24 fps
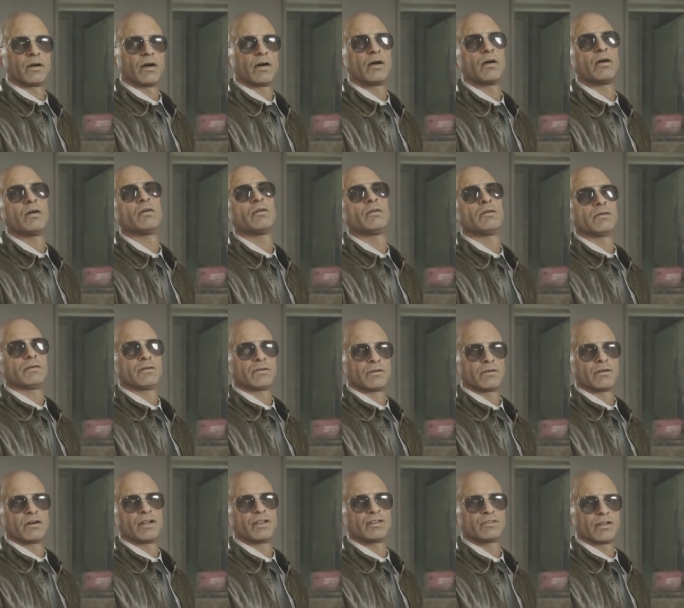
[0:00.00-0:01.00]
Oh.
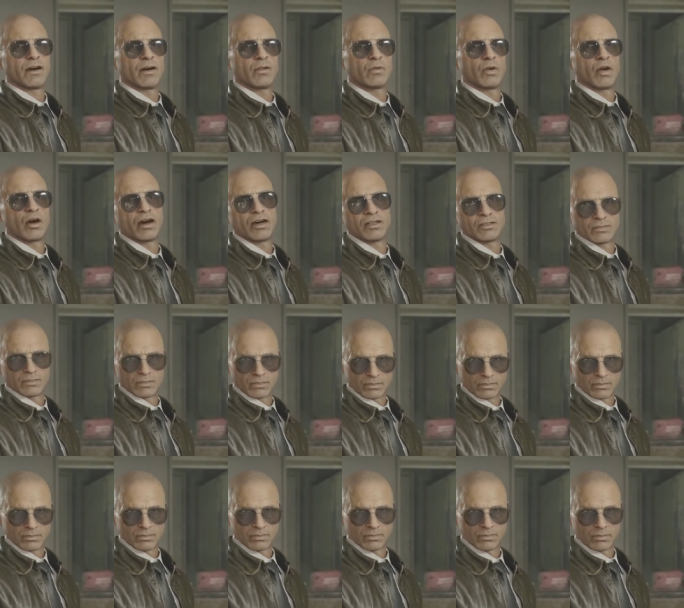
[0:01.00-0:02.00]
Is that right? Mm
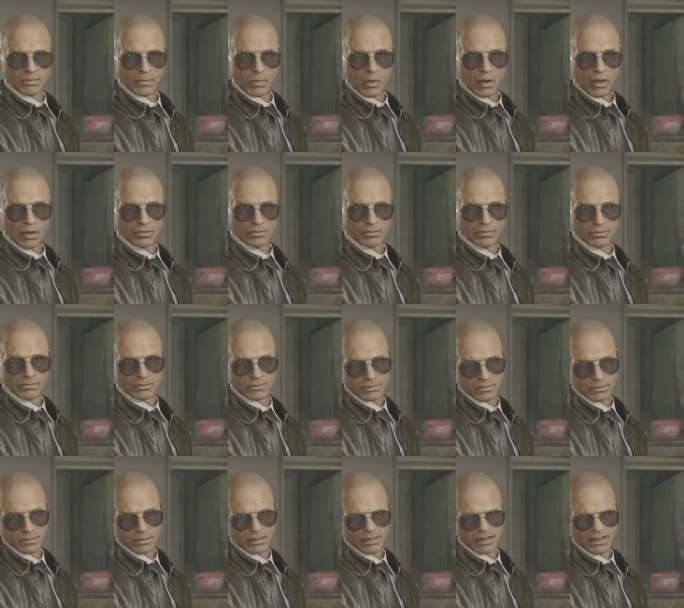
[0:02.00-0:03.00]
-hmm. Well,
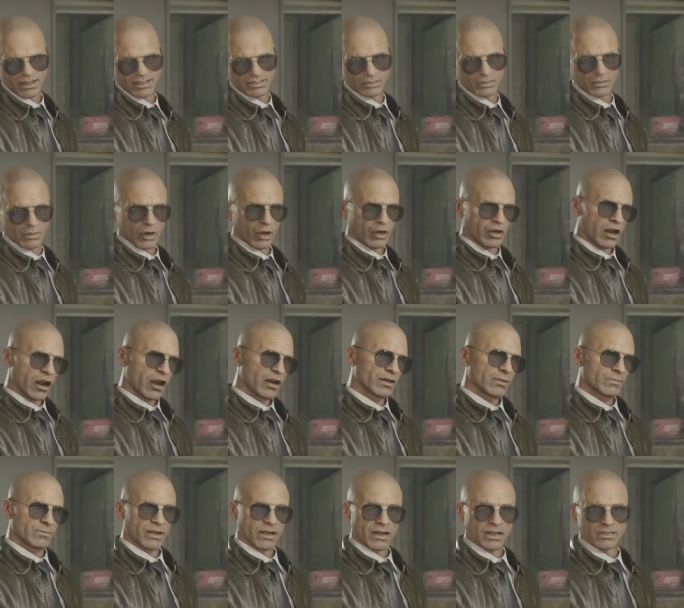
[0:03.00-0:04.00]
at least you're not
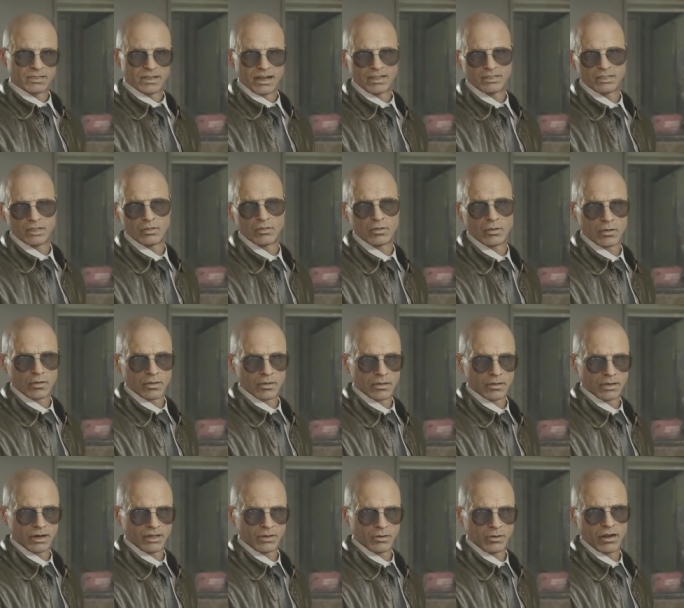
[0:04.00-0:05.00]
hiding behind Adler.
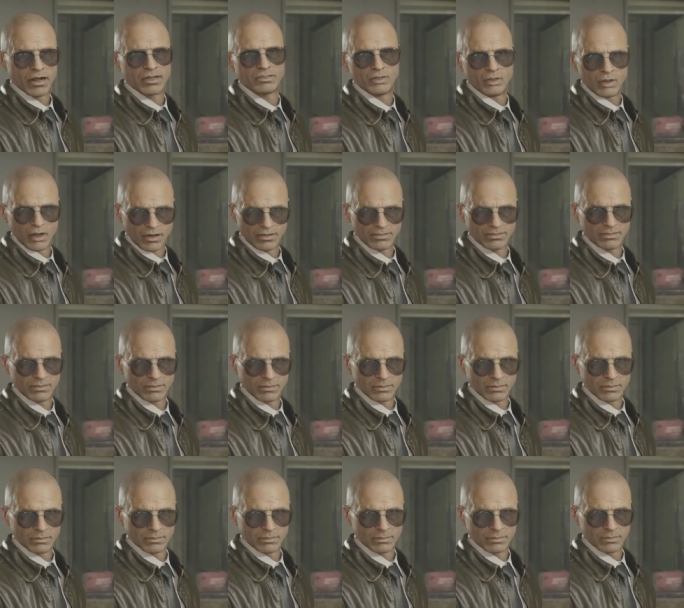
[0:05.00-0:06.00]
I'll grant you that.
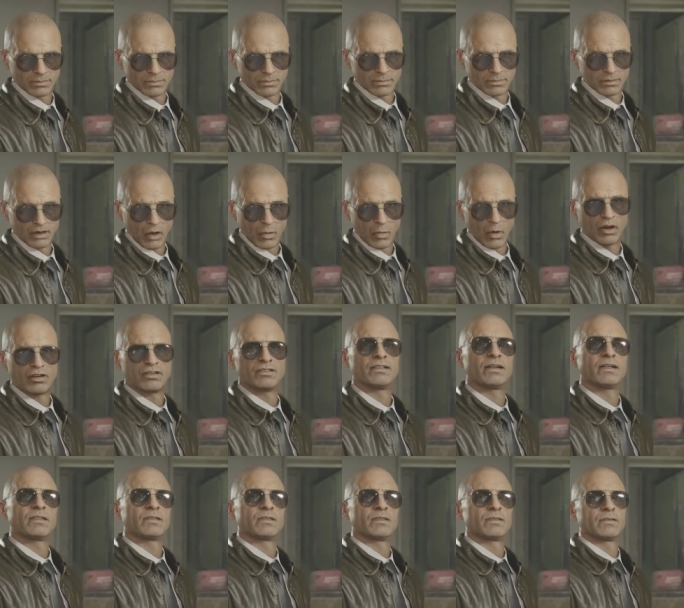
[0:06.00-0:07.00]
Now what is
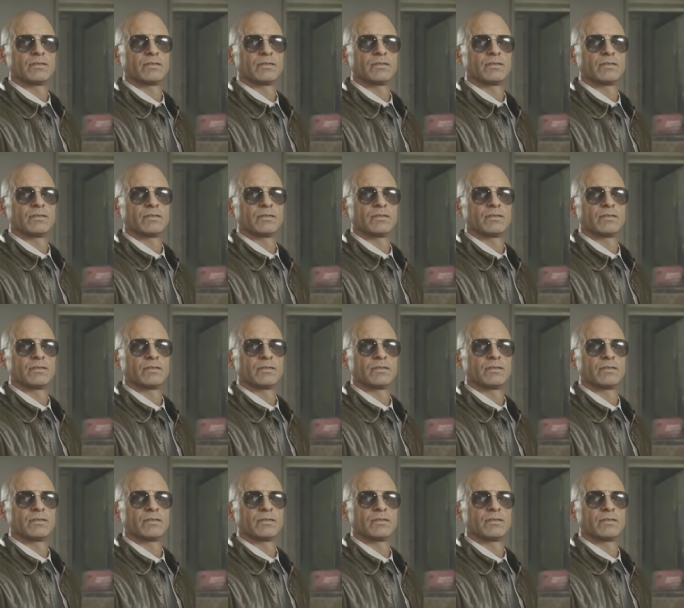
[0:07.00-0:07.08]
it?